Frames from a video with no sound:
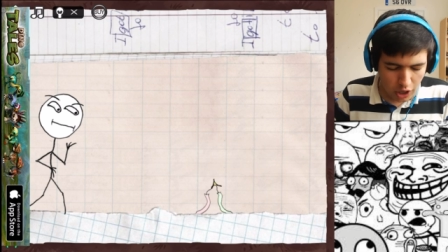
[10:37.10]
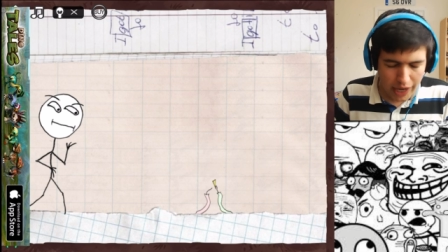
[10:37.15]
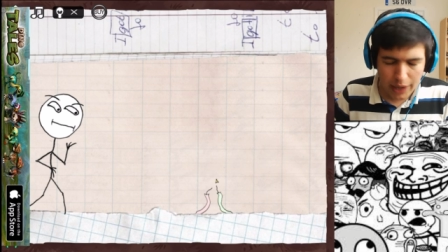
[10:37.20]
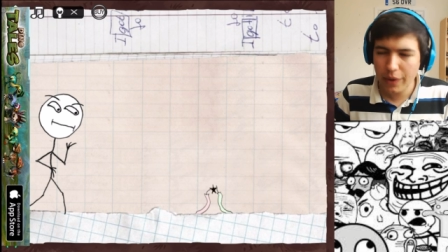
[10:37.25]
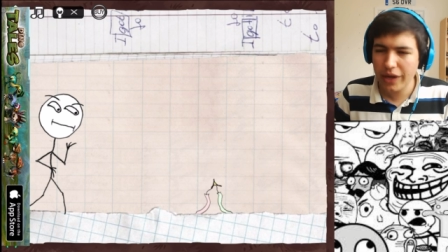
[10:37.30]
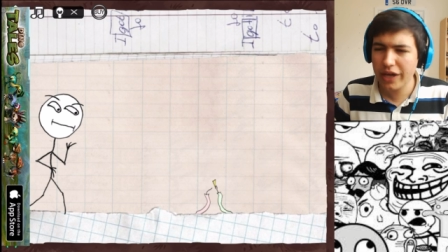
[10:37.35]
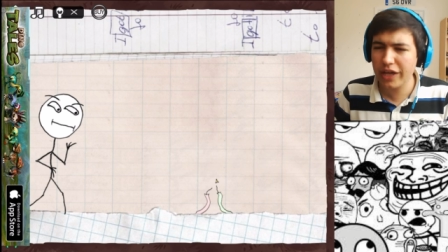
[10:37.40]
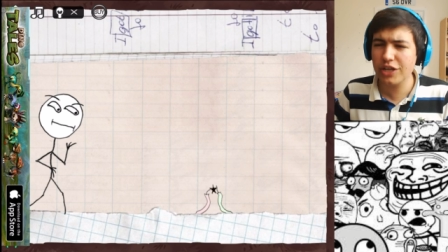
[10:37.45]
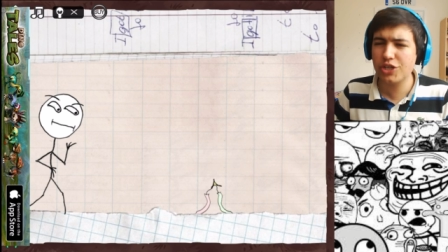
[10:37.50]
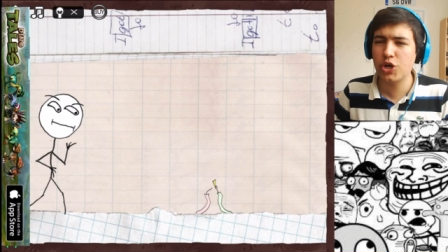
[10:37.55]

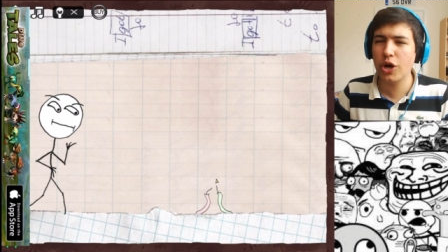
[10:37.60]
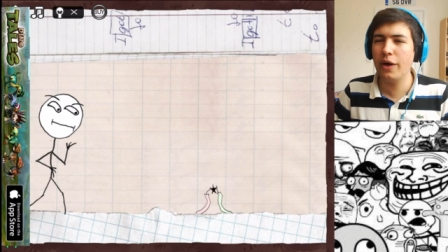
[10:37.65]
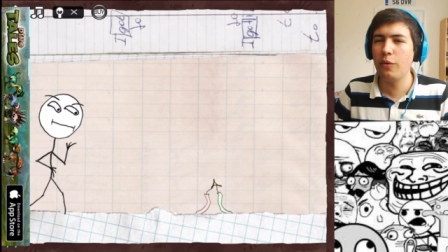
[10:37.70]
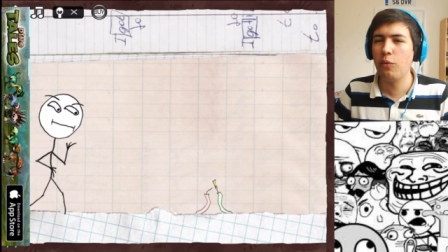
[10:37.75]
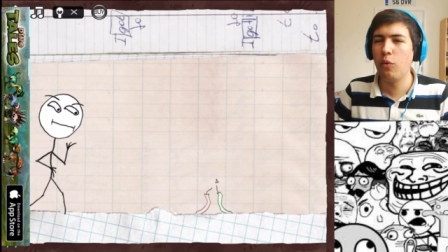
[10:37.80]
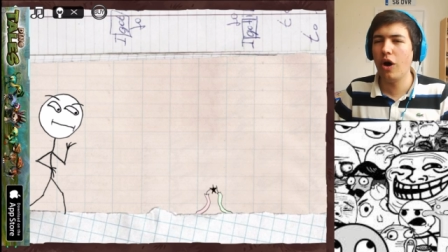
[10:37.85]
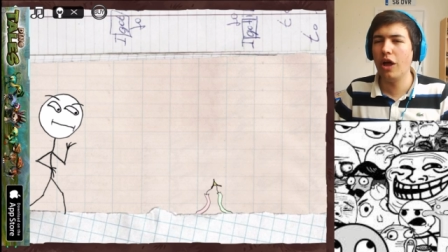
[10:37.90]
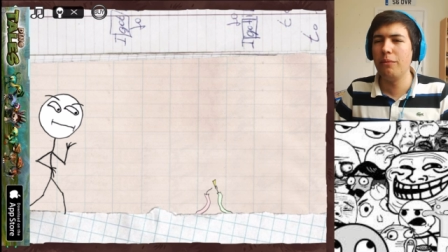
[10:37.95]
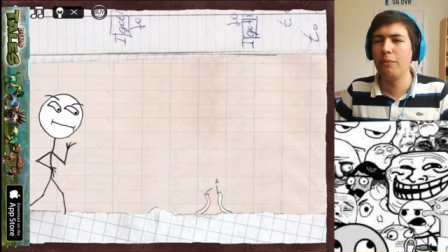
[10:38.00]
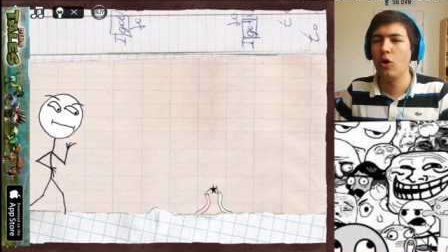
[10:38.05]
Alright, we're gonna
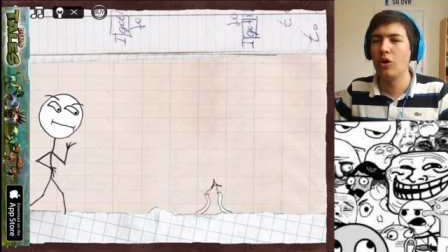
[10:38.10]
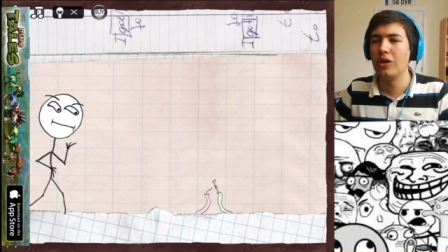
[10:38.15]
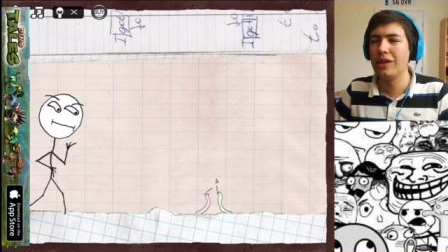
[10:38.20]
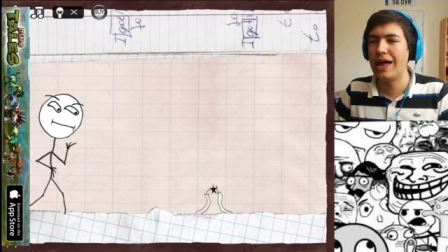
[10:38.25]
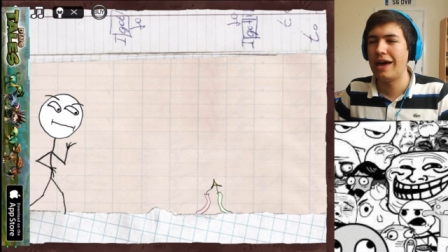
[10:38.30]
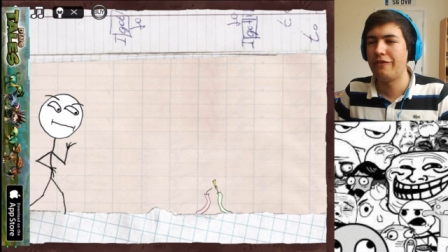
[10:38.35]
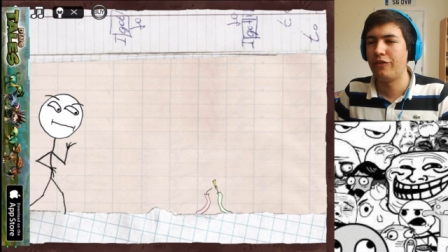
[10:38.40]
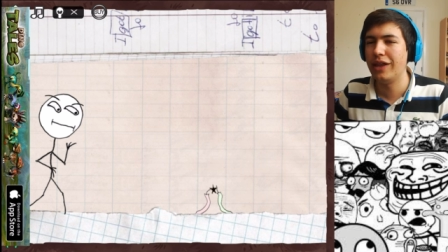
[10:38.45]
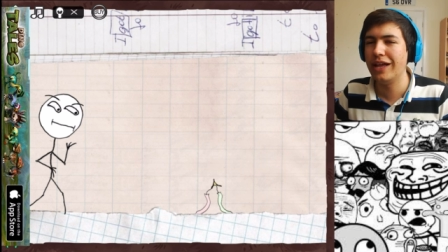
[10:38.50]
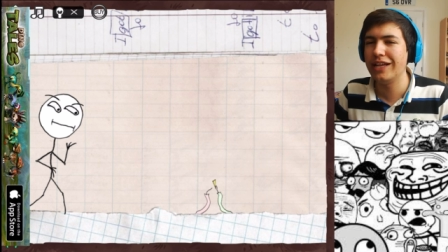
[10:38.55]
try one more
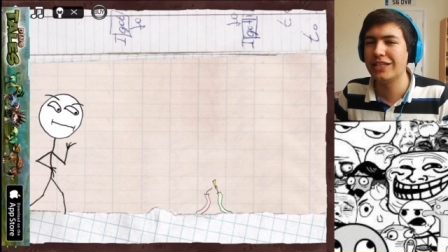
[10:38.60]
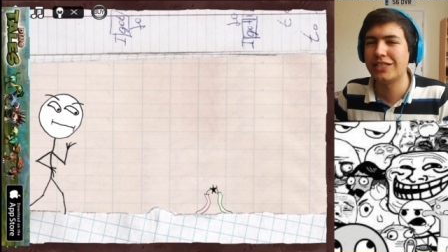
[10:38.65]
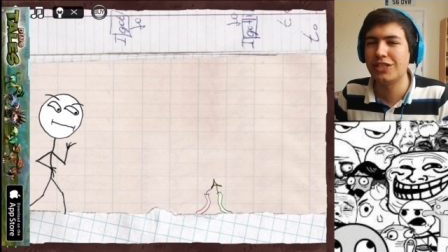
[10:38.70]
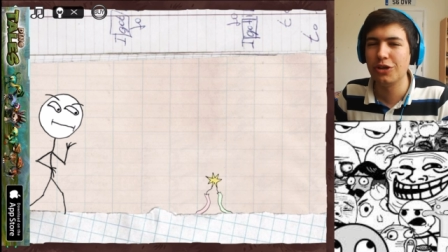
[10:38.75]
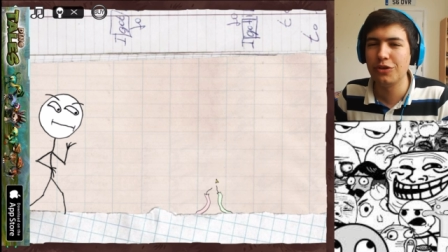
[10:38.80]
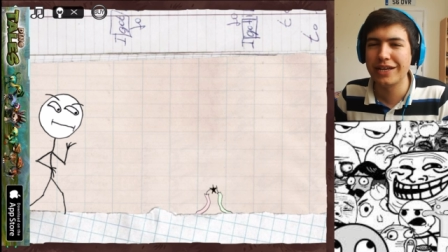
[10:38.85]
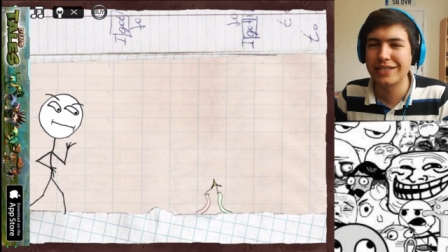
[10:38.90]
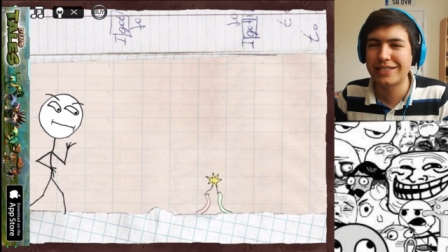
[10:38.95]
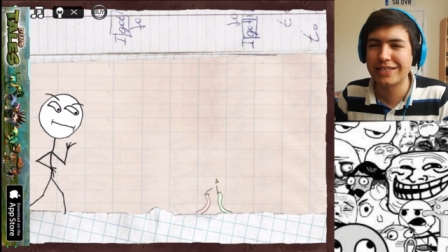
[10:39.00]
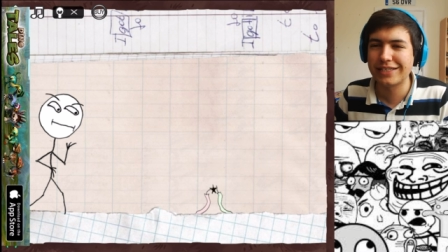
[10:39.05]
level. Let's
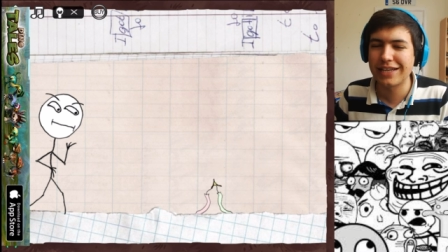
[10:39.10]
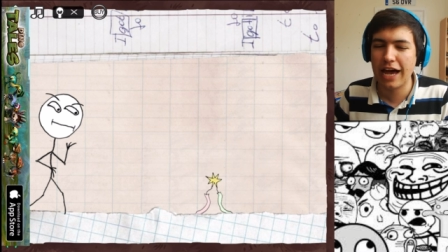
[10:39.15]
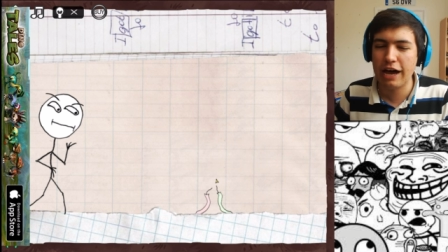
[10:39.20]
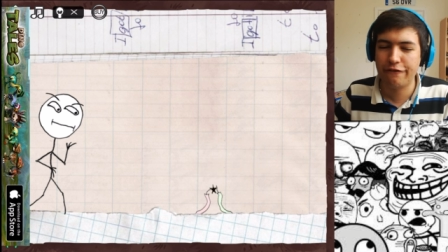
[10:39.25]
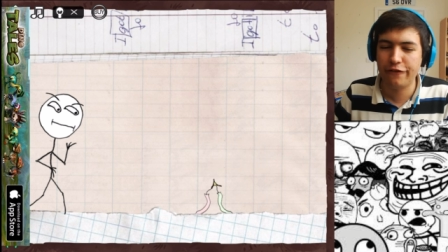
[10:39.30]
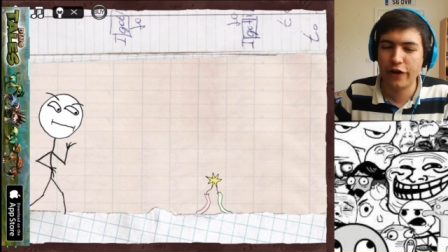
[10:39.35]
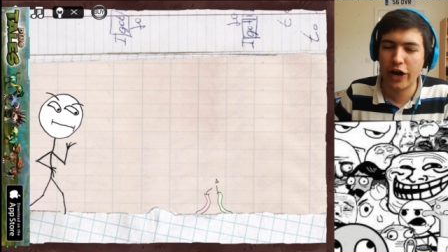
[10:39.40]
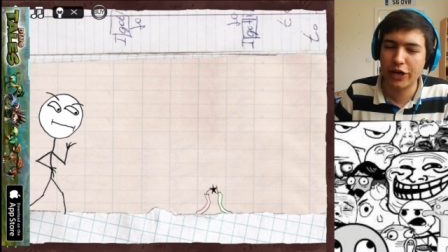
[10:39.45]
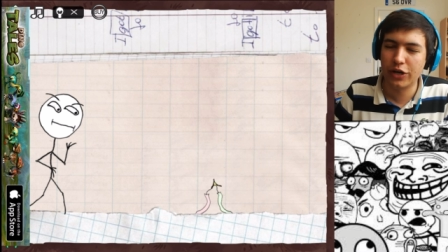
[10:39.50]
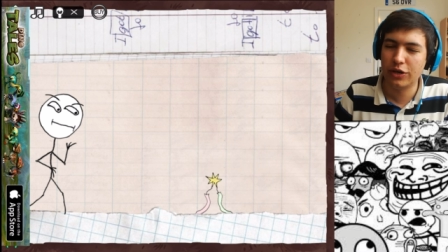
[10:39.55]
do this as
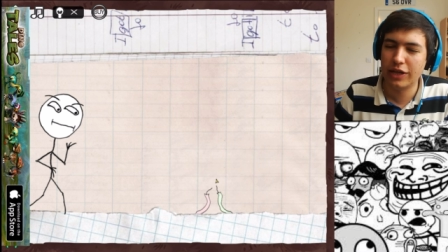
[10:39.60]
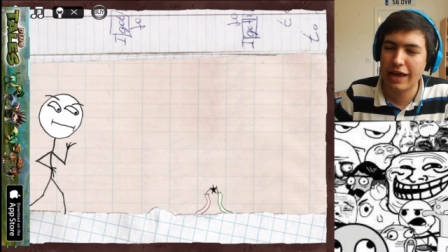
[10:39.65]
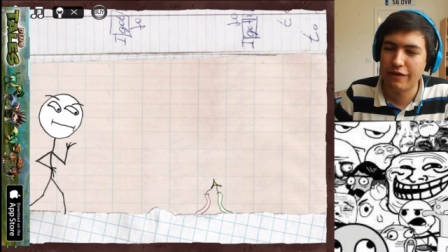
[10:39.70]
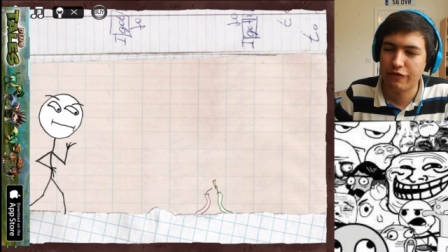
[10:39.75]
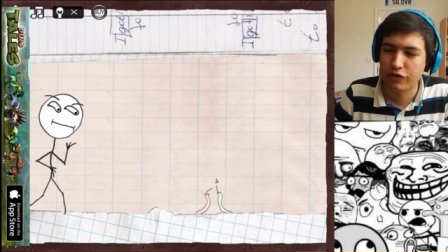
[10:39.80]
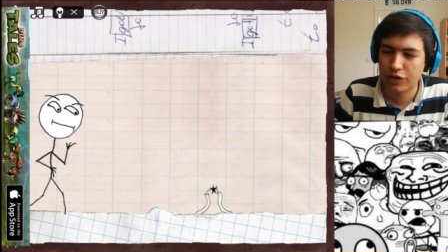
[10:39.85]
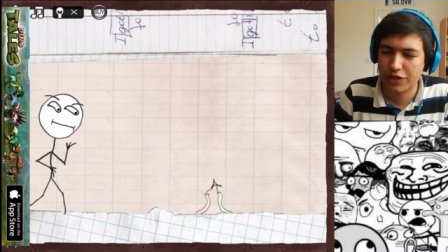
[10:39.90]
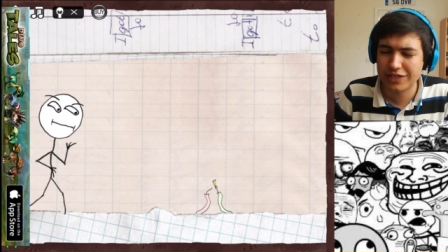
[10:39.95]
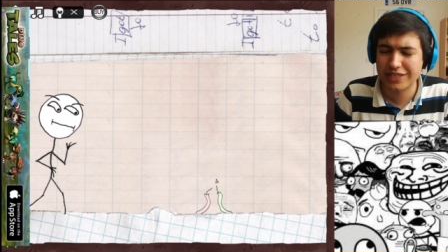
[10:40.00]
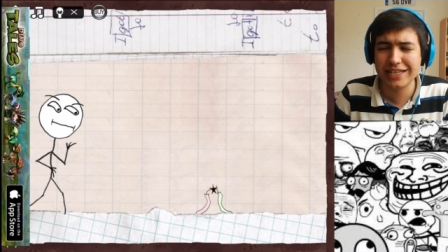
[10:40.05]
our final
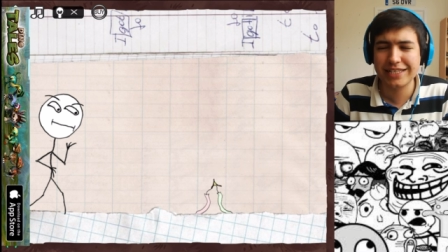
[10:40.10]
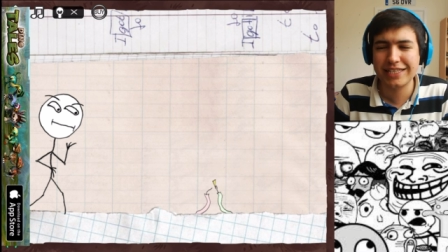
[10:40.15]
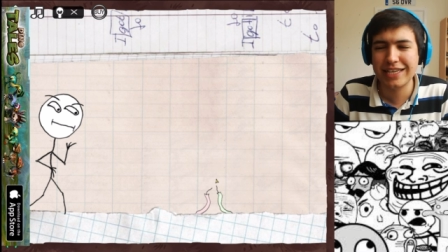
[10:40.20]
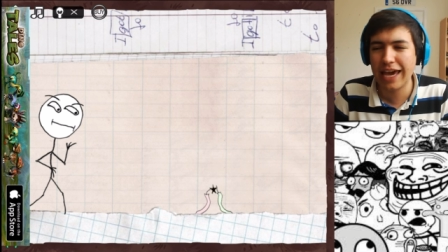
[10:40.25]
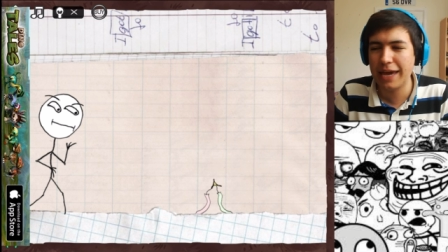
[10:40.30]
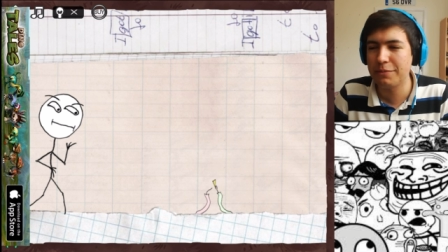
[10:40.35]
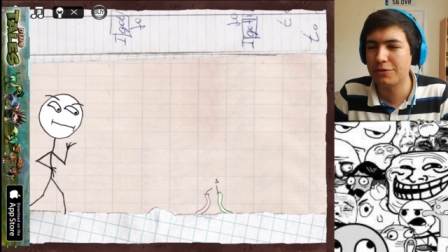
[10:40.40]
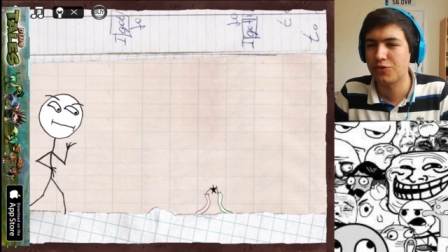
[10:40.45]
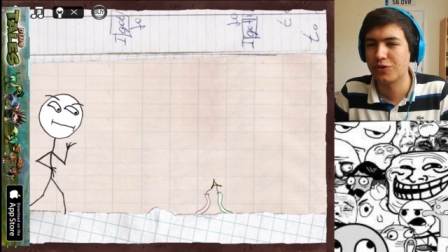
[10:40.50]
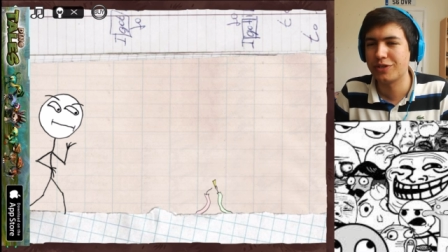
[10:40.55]
level, because this
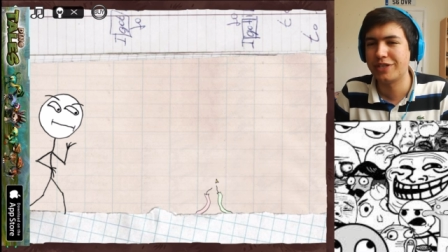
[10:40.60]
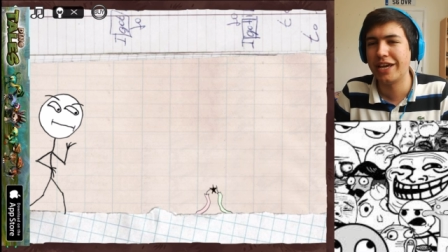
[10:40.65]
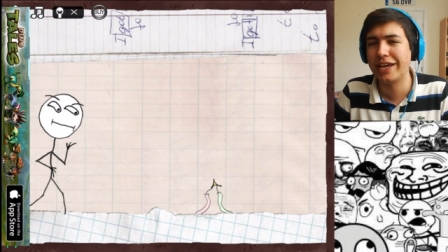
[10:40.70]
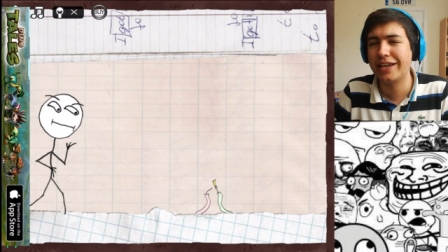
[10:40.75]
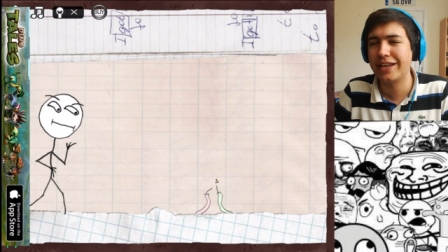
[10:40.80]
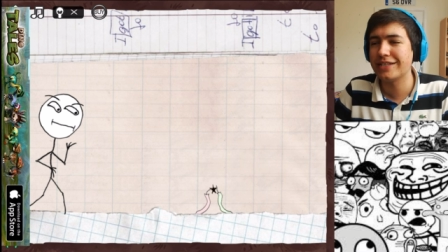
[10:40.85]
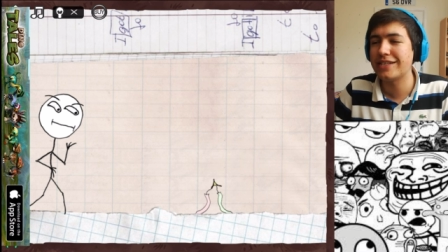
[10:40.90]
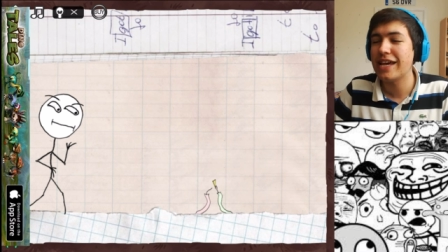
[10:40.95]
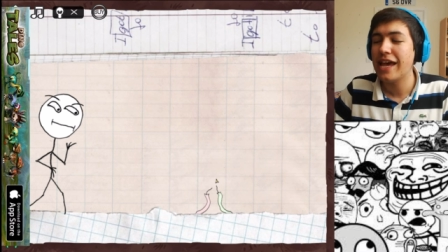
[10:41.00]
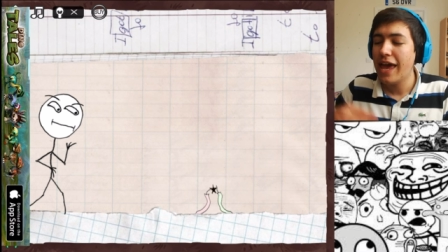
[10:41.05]
game is
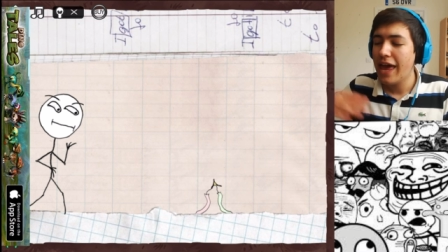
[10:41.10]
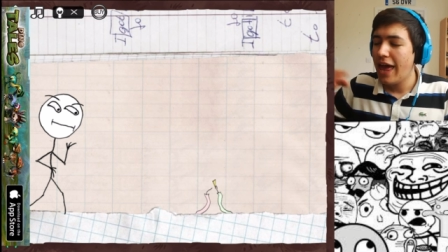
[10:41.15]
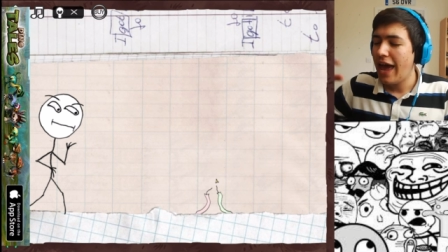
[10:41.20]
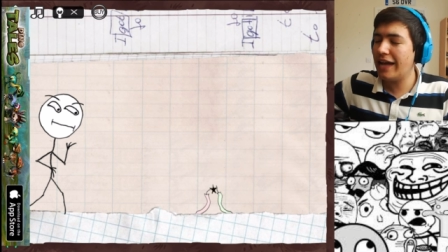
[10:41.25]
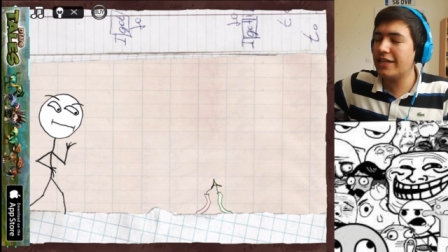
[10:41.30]
ridiculous.